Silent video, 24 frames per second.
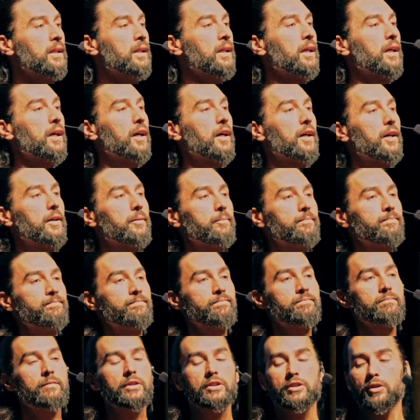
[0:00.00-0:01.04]

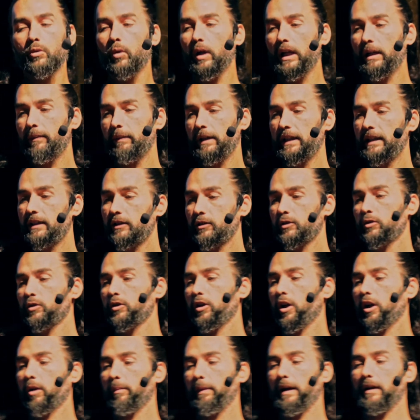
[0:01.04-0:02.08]
But so why am I here to
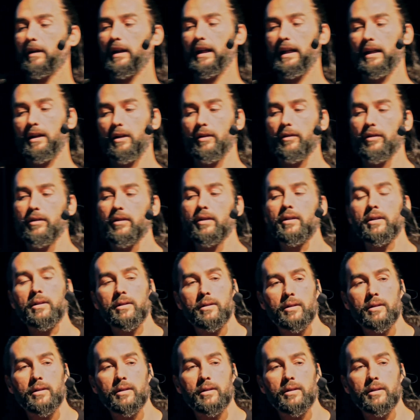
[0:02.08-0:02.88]
talk about health?